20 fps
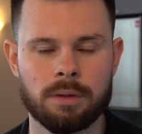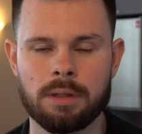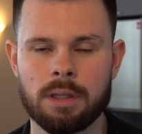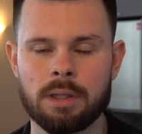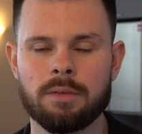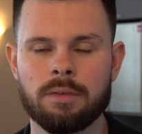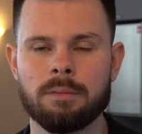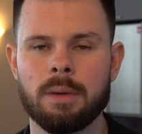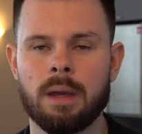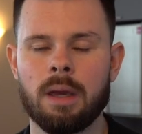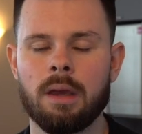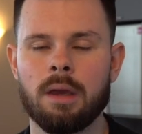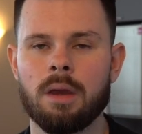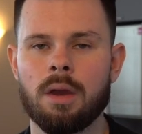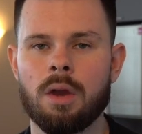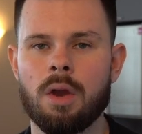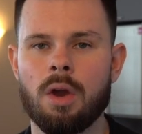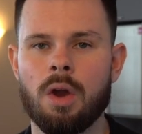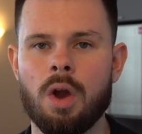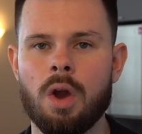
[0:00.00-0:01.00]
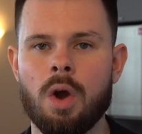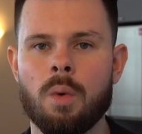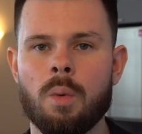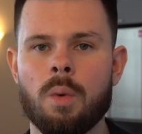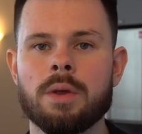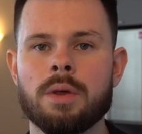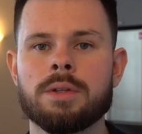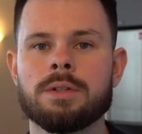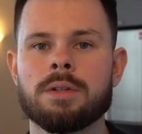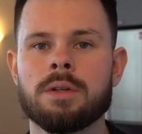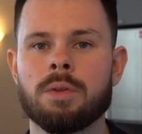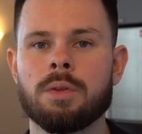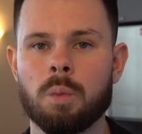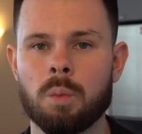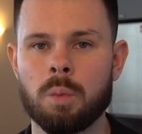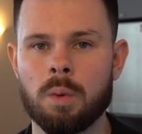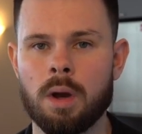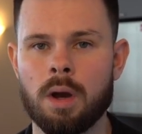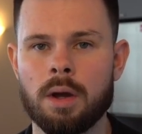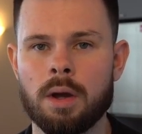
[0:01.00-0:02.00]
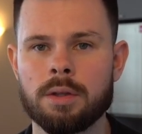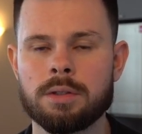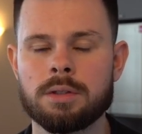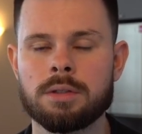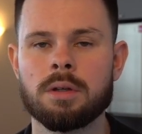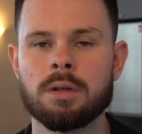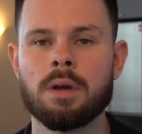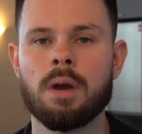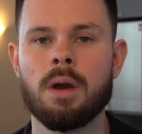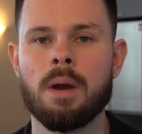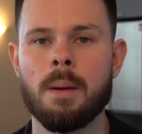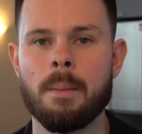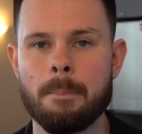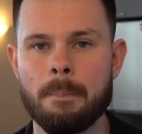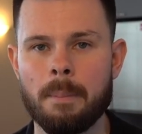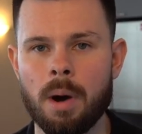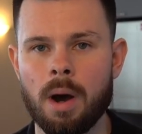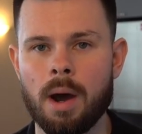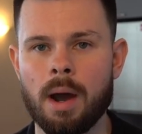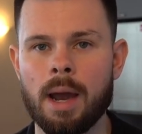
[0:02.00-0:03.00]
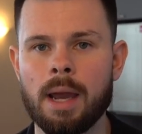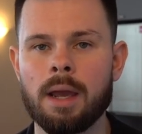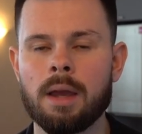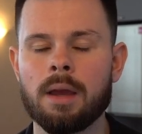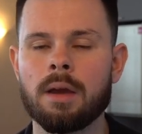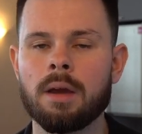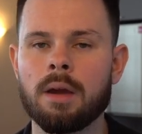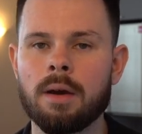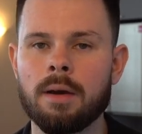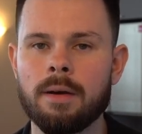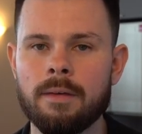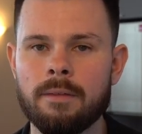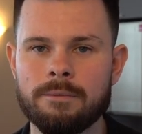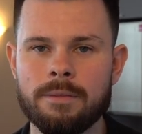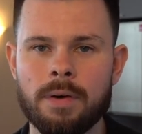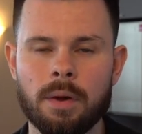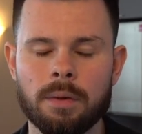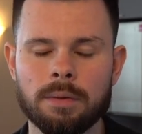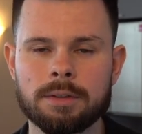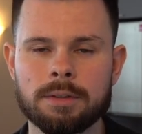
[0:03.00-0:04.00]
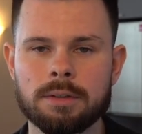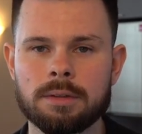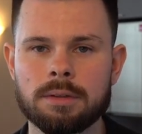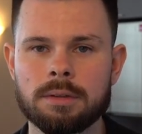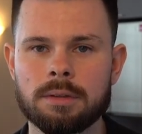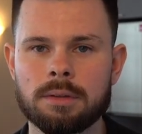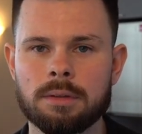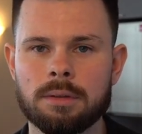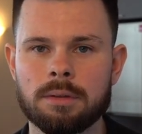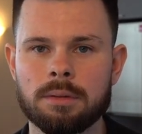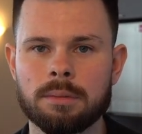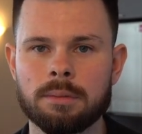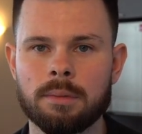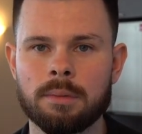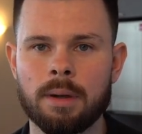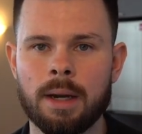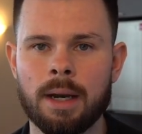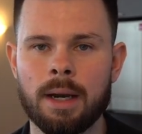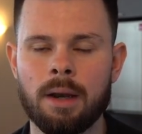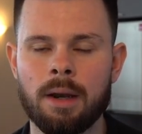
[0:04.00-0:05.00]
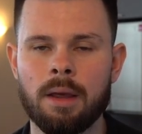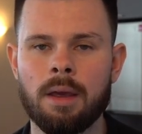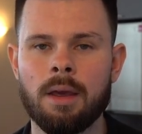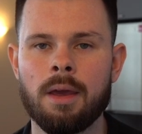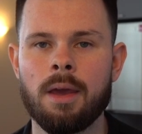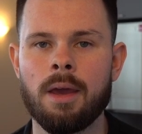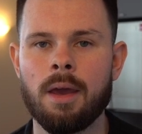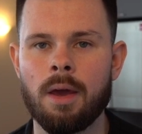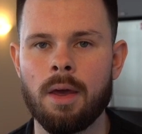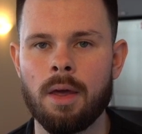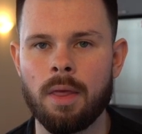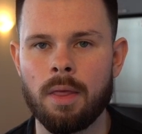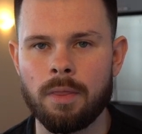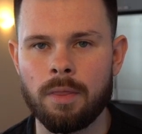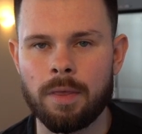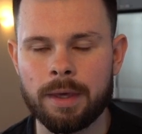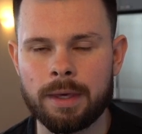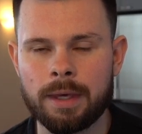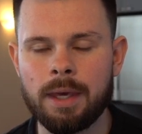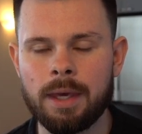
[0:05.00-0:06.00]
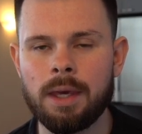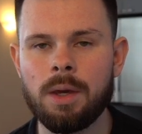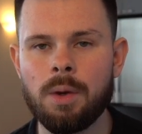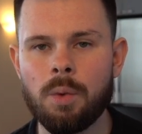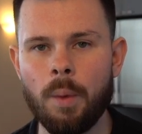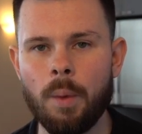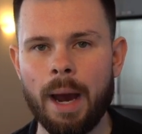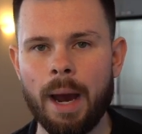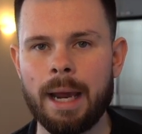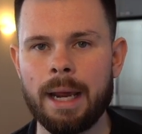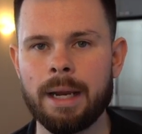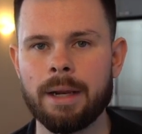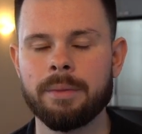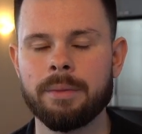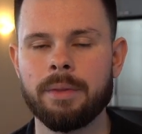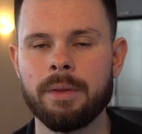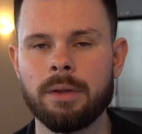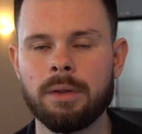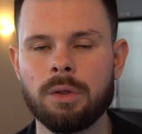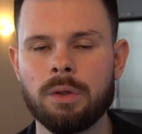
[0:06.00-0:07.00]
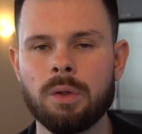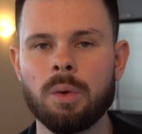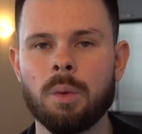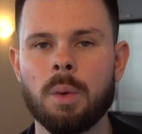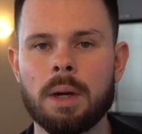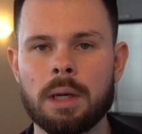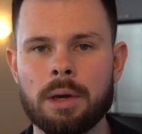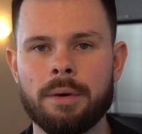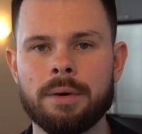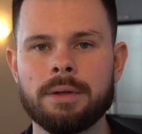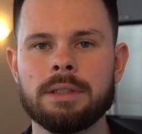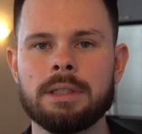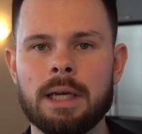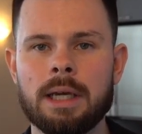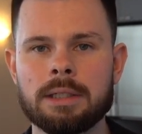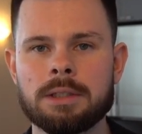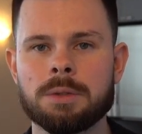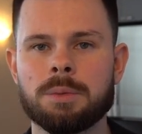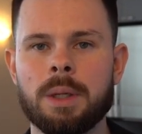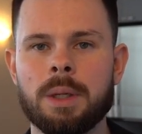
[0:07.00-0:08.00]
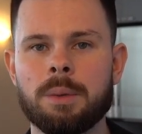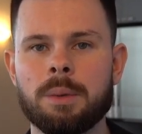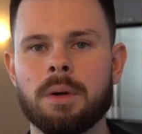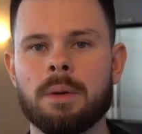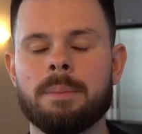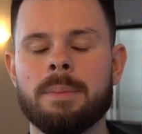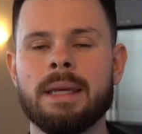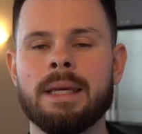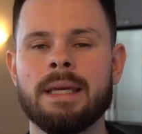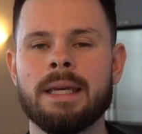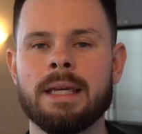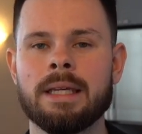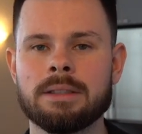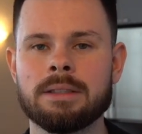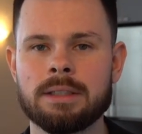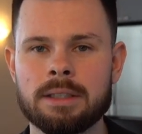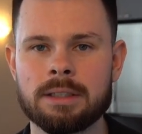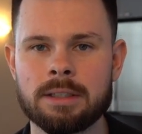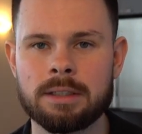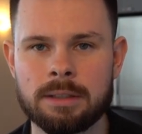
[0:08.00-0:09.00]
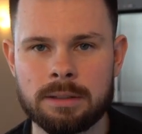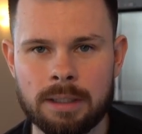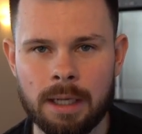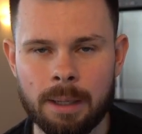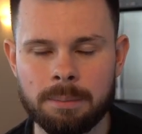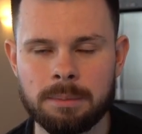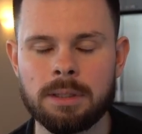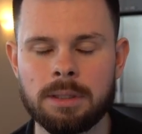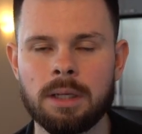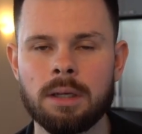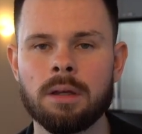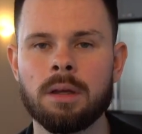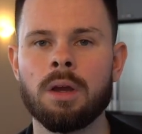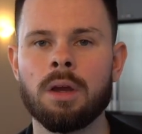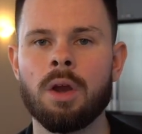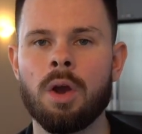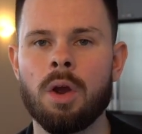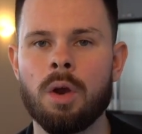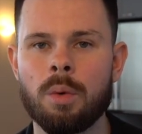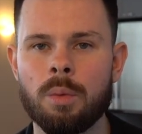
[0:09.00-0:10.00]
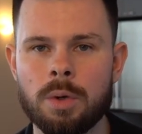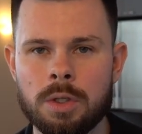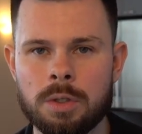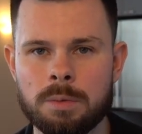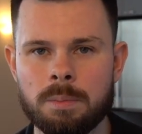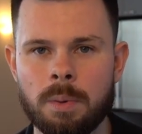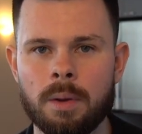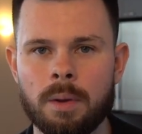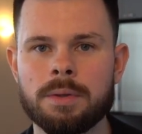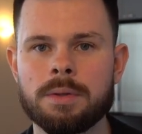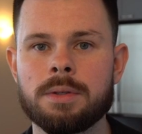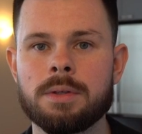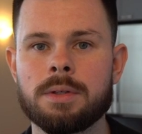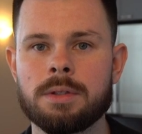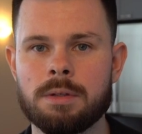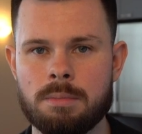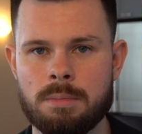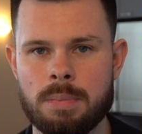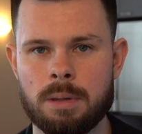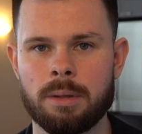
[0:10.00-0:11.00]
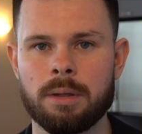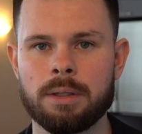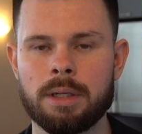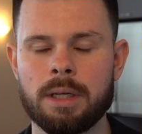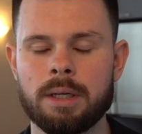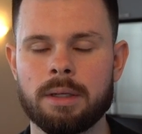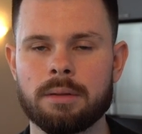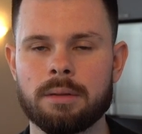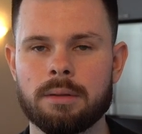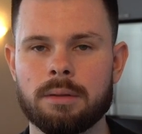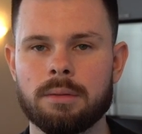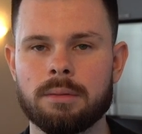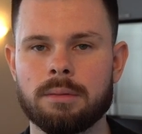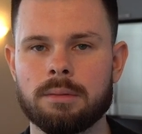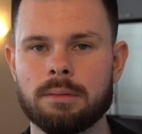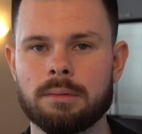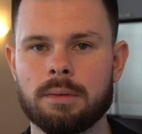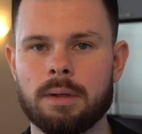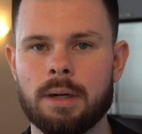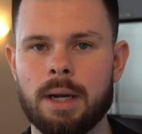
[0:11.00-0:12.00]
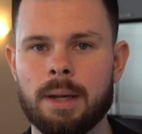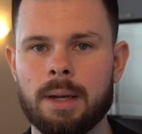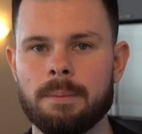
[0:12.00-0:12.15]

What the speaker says: for me, was the words, my fault, right? The key way that you are going to get to where you want to be is accepting responsibility, right?